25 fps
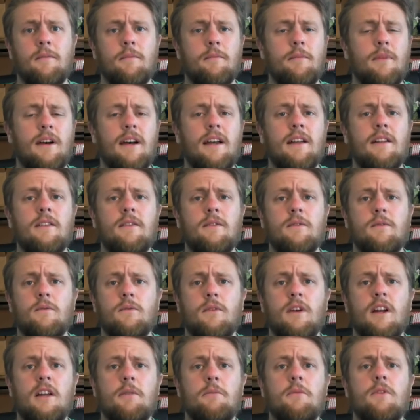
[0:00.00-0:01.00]
But
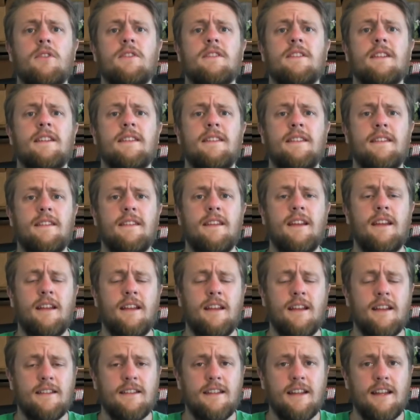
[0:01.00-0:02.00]
what I'm most
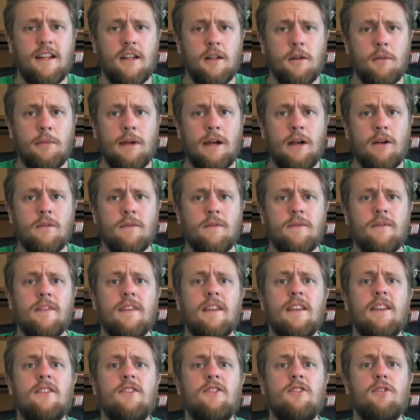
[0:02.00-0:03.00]
excited about
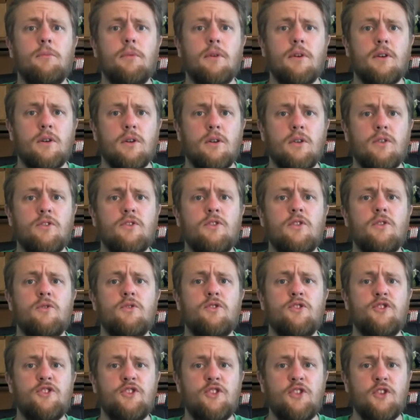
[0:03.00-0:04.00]
is Supergirl's new
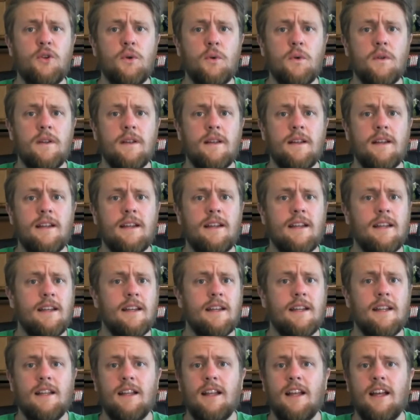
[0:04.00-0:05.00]
suit.
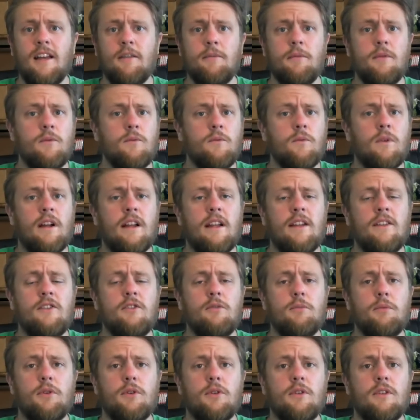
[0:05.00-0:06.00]
I've been wanting
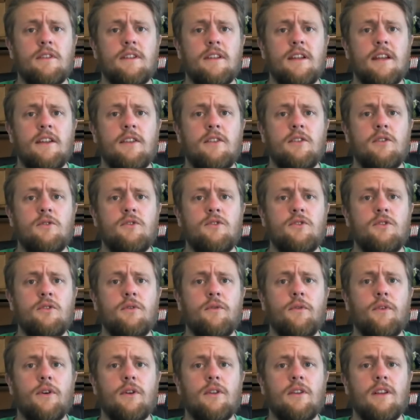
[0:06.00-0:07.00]
Supergirl to get a new suit
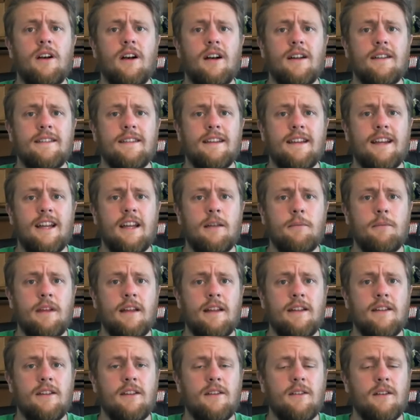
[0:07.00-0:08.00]
for a long time,
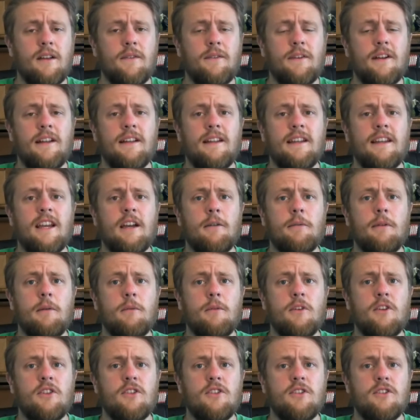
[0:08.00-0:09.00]
and I finally got my
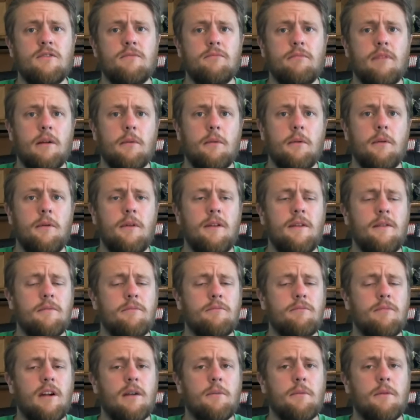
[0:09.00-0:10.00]
wish, probably
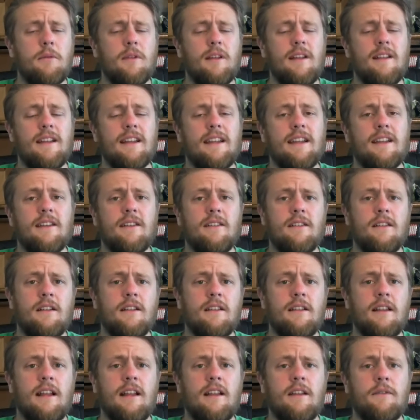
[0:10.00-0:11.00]
like a
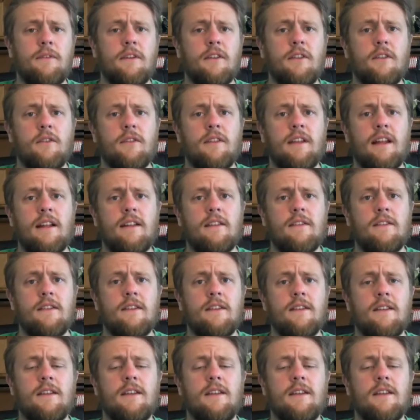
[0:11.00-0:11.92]
lot of other fans.